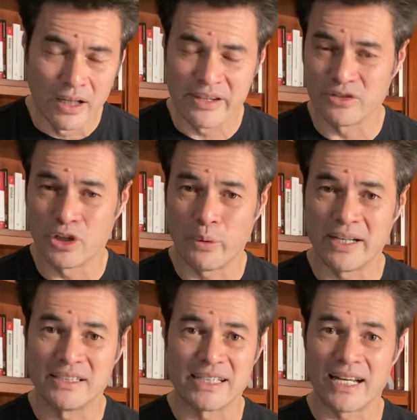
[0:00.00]
there was no way
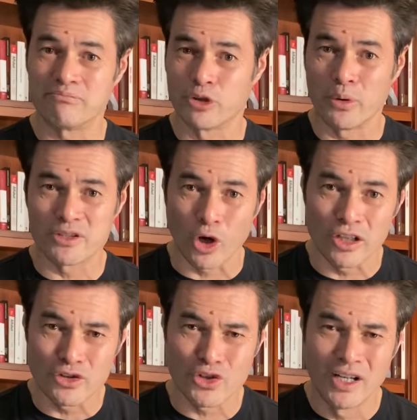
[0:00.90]
to get US
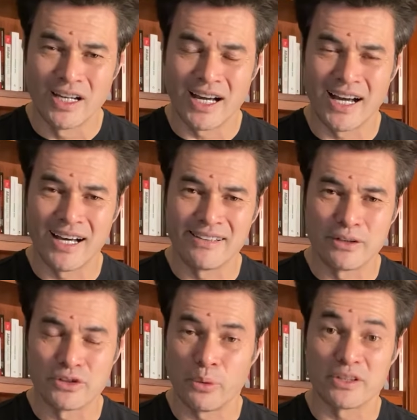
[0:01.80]
dollars, there
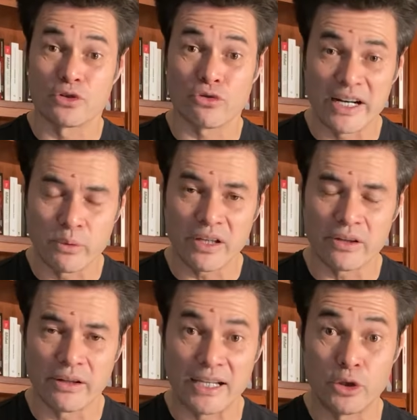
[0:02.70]
was no one to trade
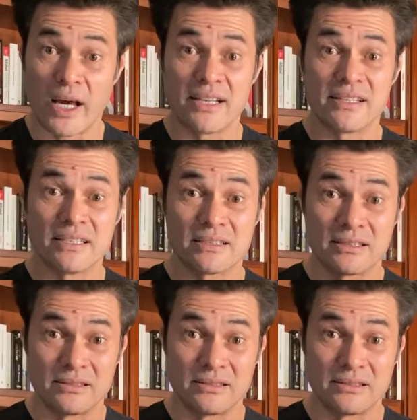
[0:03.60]
with, and you had these